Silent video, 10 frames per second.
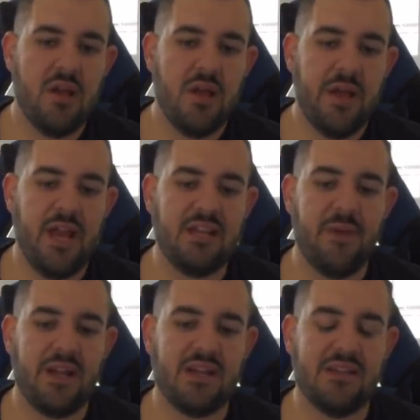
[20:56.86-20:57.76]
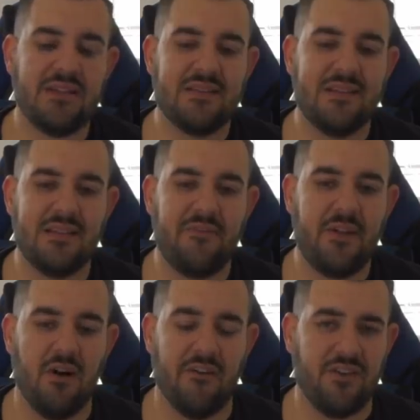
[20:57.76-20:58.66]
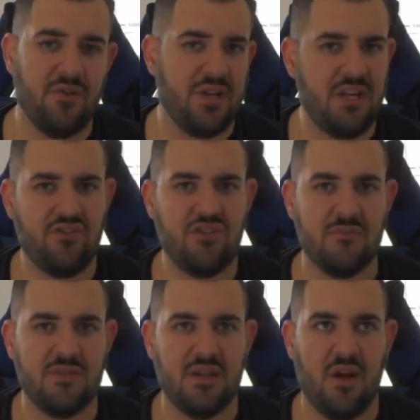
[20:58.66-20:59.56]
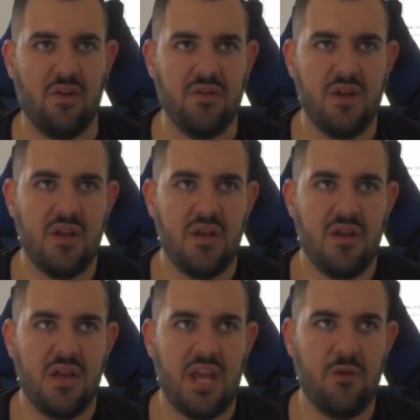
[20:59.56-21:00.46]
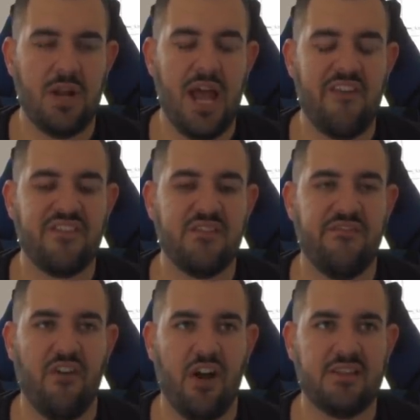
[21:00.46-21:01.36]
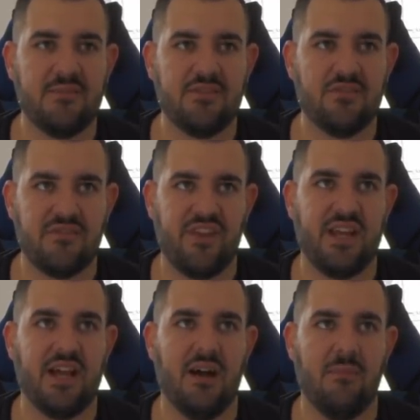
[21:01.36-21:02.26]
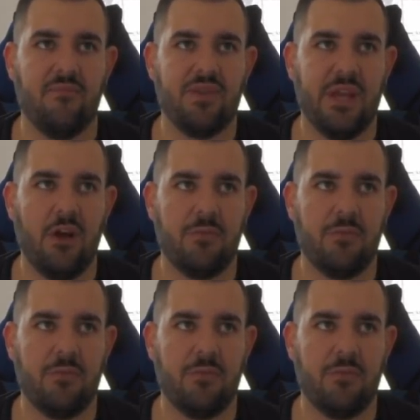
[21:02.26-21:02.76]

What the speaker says: he's made a consistent living off doing YouTube. So he would have to find some source of income to help